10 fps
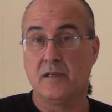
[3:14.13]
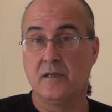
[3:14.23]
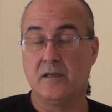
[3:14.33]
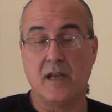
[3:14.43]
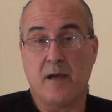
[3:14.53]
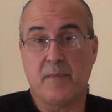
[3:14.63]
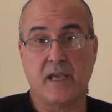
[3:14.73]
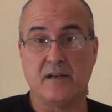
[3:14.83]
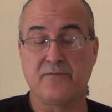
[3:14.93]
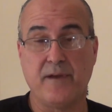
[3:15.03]
You're not
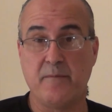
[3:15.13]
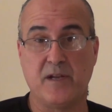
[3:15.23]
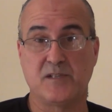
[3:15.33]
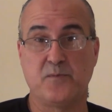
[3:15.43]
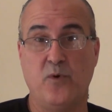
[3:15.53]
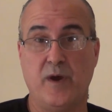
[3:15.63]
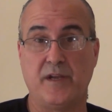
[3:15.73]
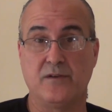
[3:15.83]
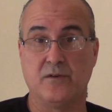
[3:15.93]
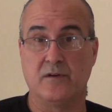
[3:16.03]
making a feminist
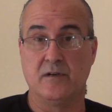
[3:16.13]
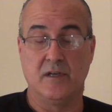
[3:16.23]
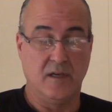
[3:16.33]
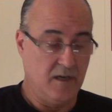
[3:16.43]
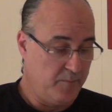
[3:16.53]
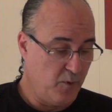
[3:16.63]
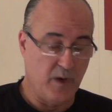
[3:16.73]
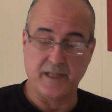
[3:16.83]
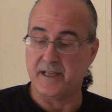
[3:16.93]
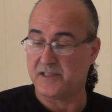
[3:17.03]
point or a
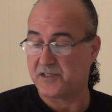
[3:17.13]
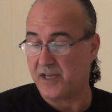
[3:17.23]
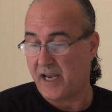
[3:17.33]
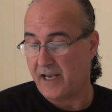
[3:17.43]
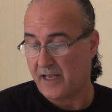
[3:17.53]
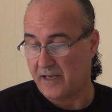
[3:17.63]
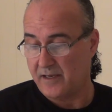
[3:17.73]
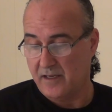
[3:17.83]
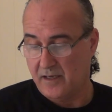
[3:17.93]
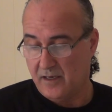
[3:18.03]
point that's saying that
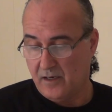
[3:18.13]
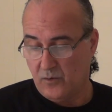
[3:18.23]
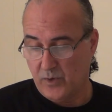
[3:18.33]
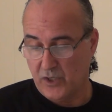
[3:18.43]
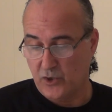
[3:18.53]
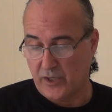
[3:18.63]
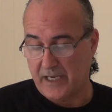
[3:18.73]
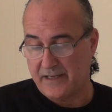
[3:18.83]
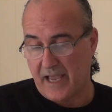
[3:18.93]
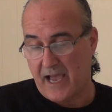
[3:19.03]
we're
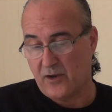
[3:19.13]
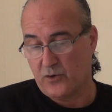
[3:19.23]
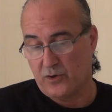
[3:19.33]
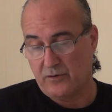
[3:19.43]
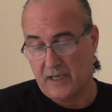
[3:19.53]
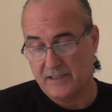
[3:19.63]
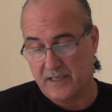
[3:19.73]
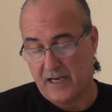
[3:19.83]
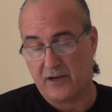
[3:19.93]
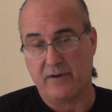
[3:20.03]
looking down or
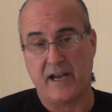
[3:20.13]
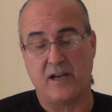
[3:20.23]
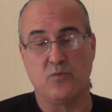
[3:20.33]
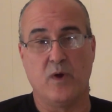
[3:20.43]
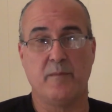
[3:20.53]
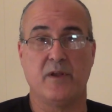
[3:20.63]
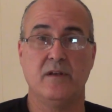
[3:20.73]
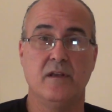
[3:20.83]
denigrated women.